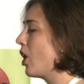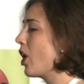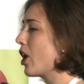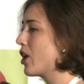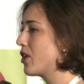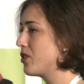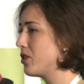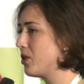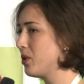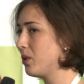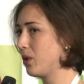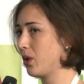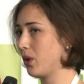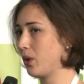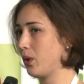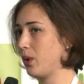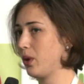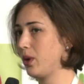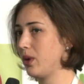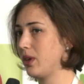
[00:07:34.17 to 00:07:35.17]
Our new
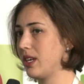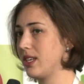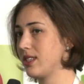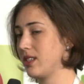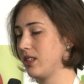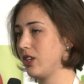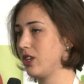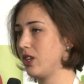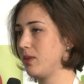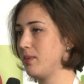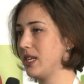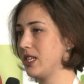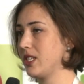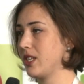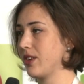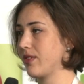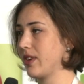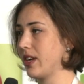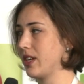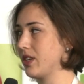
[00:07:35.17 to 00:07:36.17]
goal is a little bit
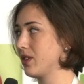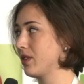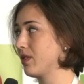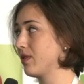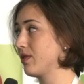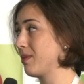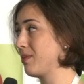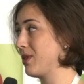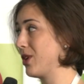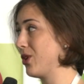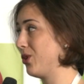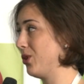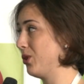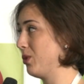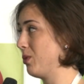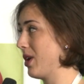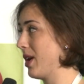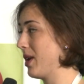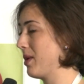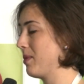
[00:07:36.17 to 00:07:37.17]
different from the old
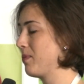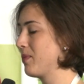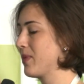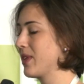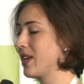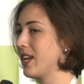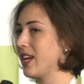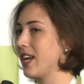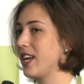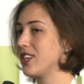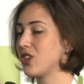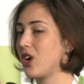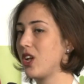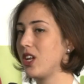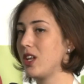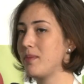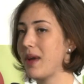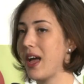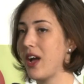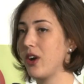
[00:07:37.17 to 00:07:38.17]
one. It's
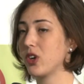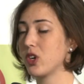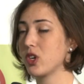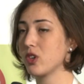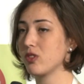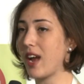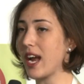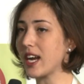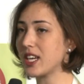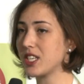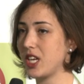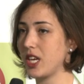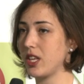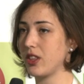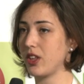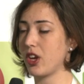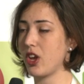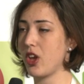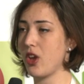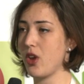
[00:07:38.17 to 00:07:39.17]
all about correcting
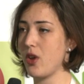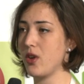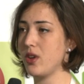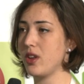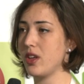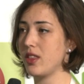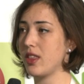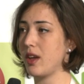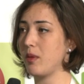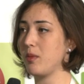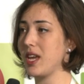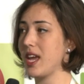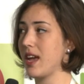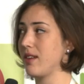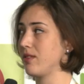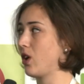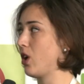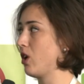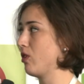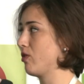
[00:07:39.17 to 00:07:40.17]
the code that we
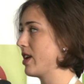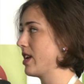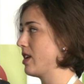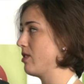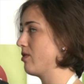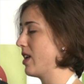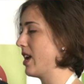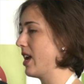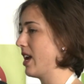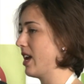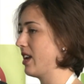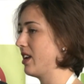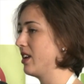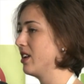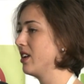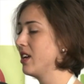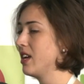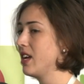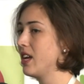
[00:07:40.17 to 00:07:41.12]
have already written,